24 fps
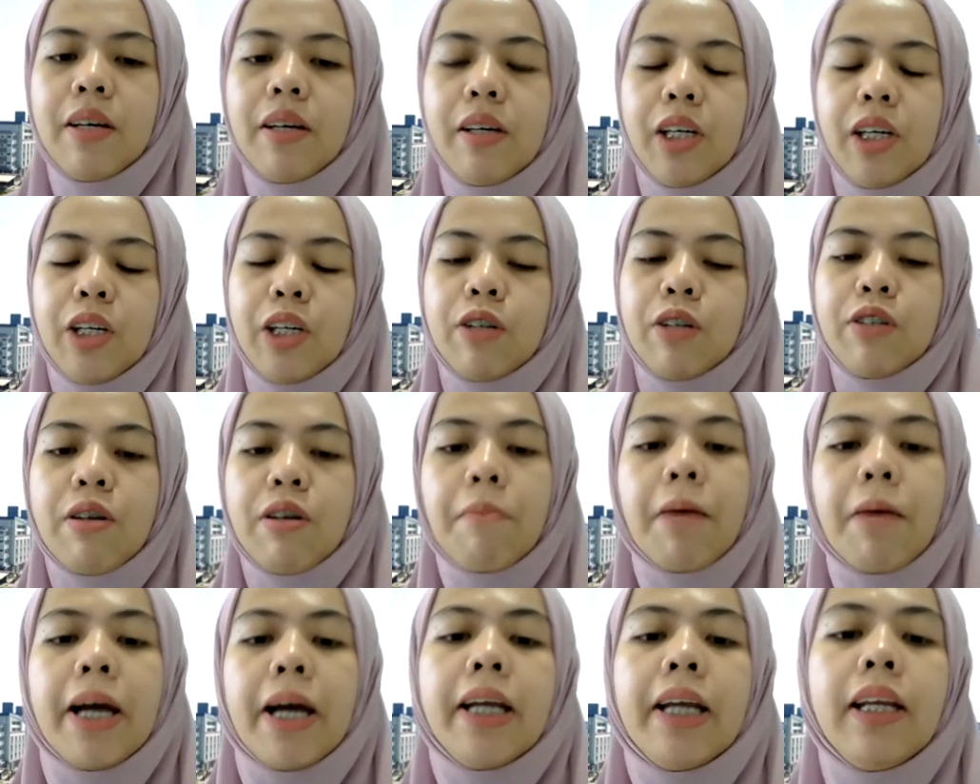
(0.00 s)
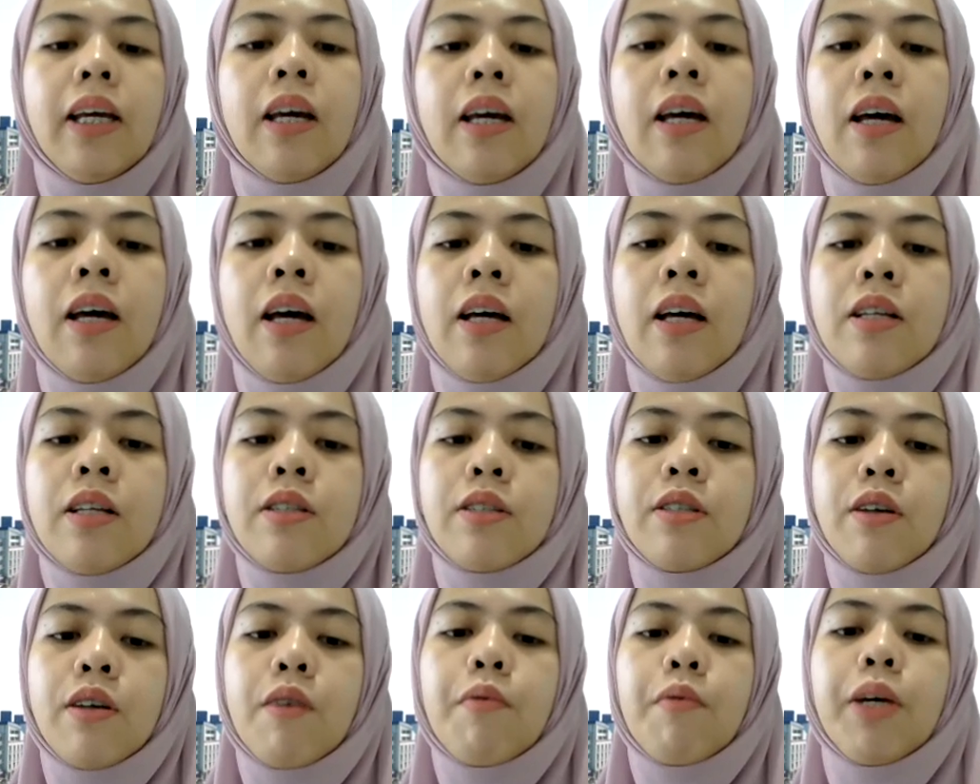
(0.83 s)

Incurred some money. So